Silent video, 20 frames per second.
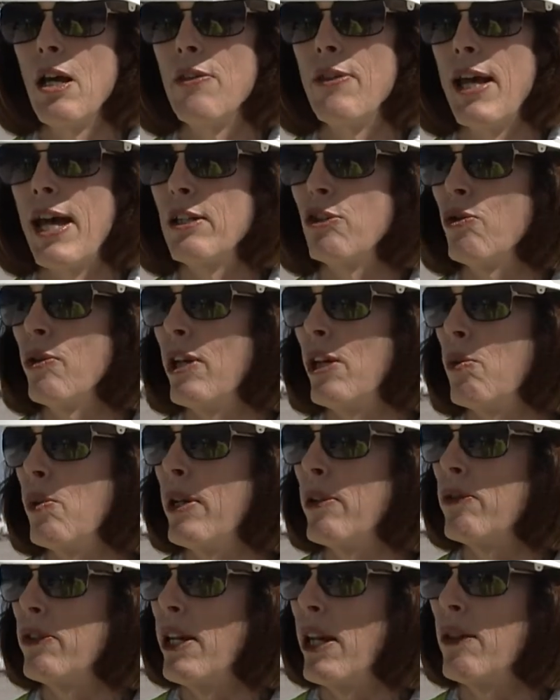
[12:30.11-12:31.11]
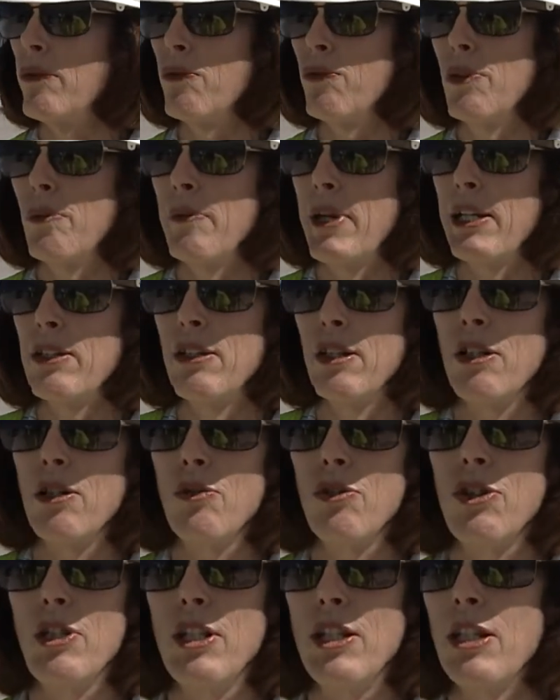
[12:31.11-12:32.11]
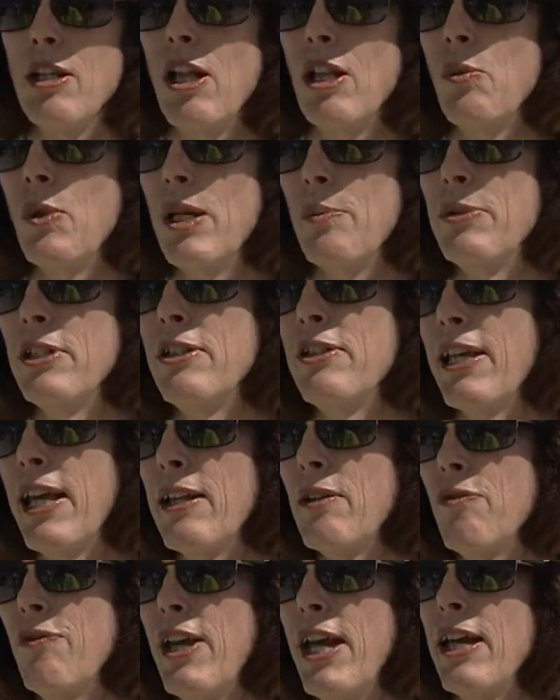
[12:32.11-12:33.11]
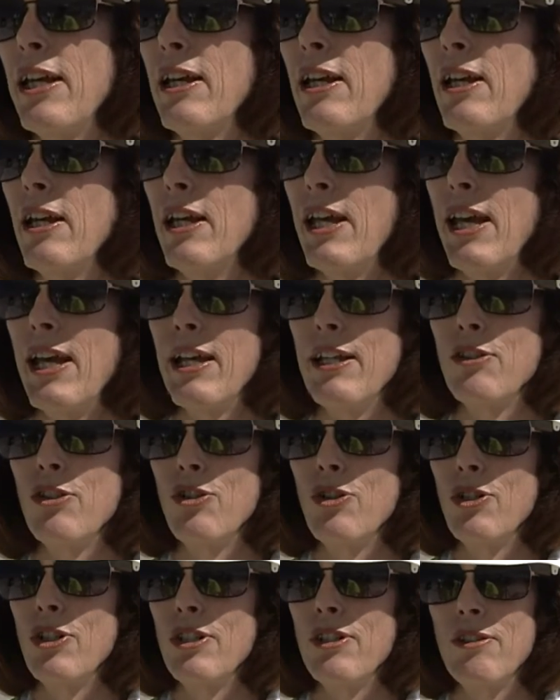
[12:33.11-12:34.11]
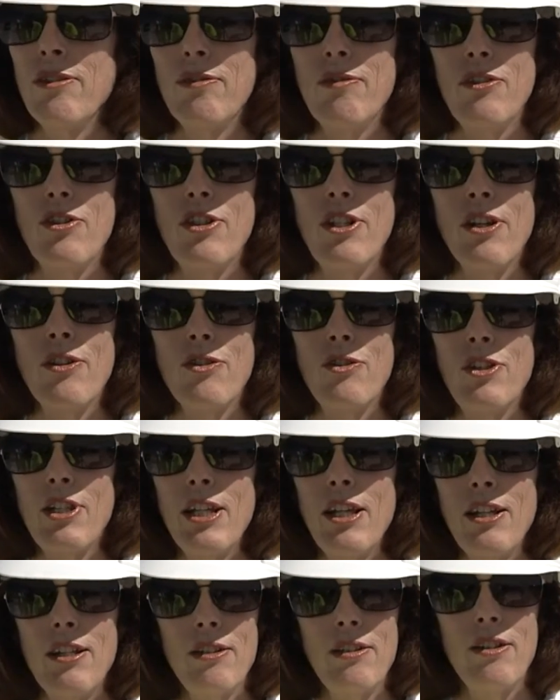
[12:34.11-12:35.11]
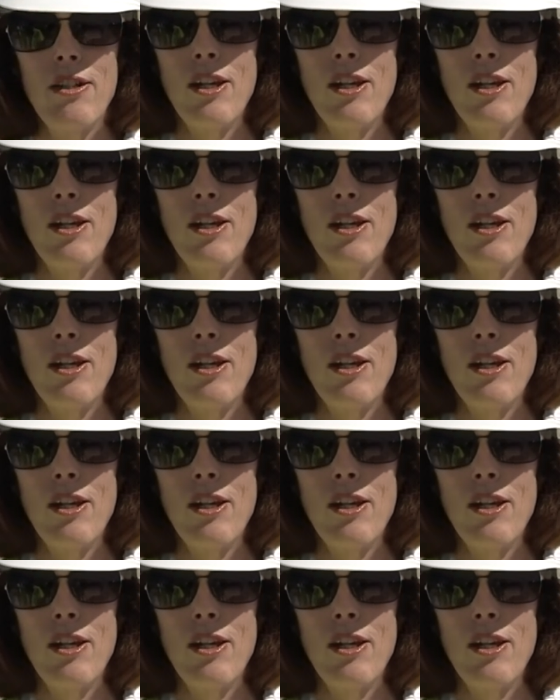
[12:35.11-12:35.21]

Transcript: That trail went down from Mexico City all the way up to Santa Fe, and you can still see it.